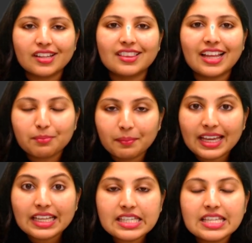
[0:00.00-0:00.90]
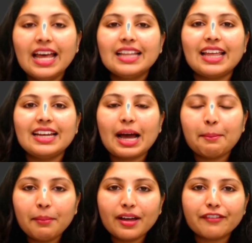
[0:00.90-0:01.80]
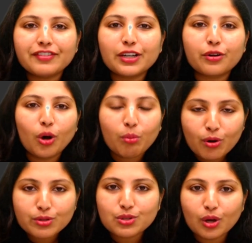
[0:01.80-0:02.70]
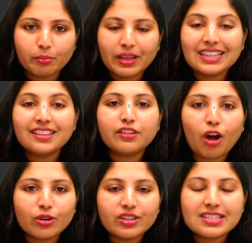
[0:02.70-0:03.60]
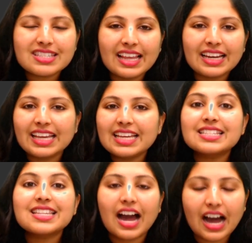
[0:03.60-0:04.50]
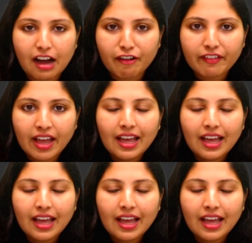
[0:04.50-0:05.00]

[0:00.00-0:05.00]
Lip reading: That means the number of the chromosome in the daughter cell is half.